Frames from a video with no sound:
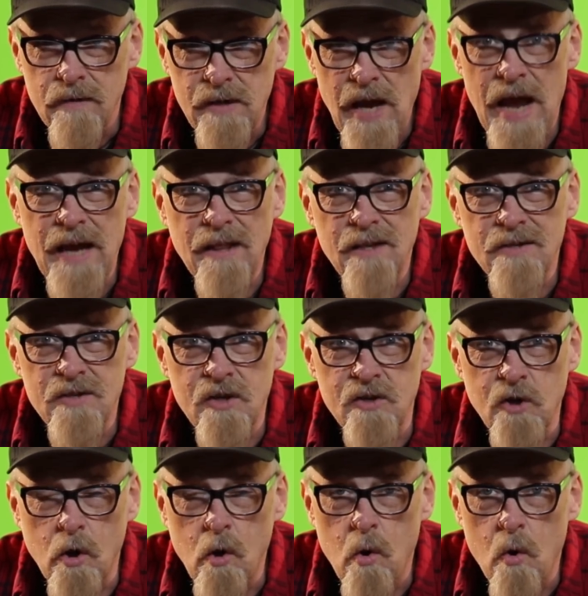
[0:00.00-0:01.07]
Take this
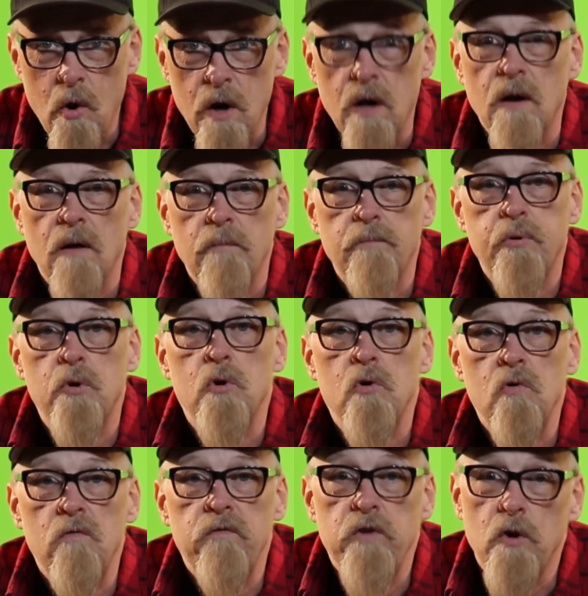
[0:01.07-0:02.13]
into court.
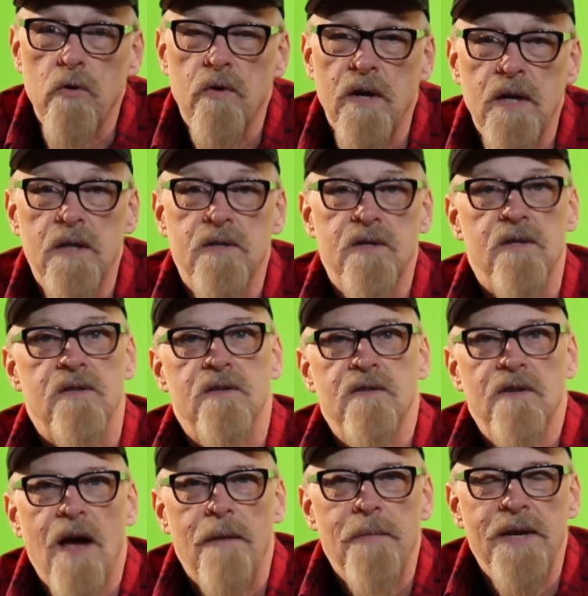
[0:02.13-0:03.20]
Prove your
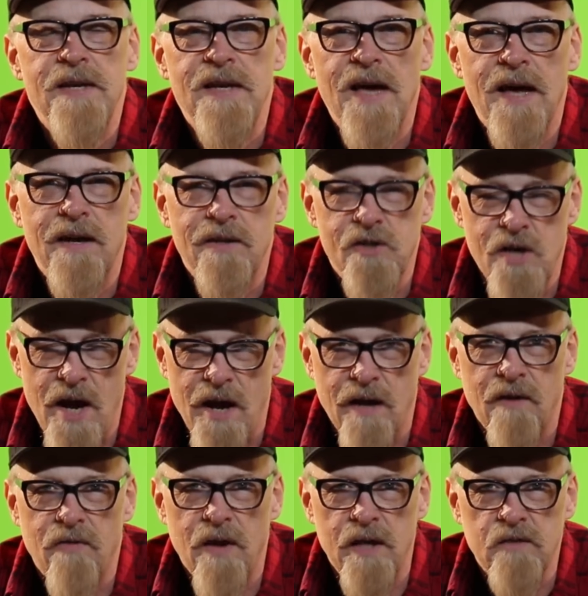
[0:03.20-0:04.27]
innocence. I'm Indiana
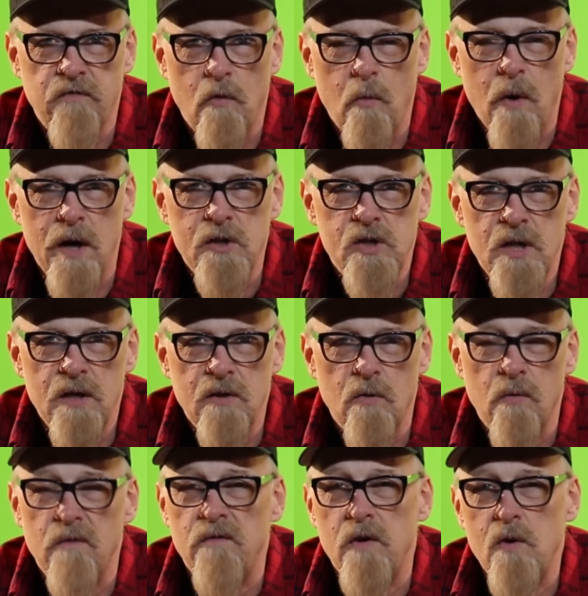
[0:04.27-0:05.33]
Jack. Thanks for watching
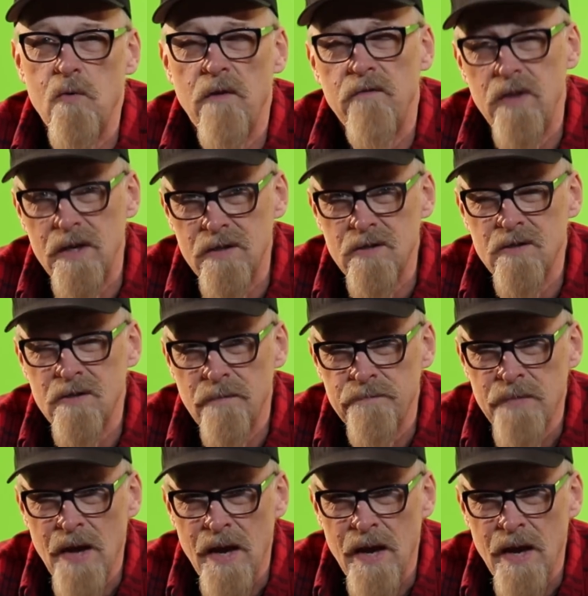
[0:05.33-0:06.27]
the review of this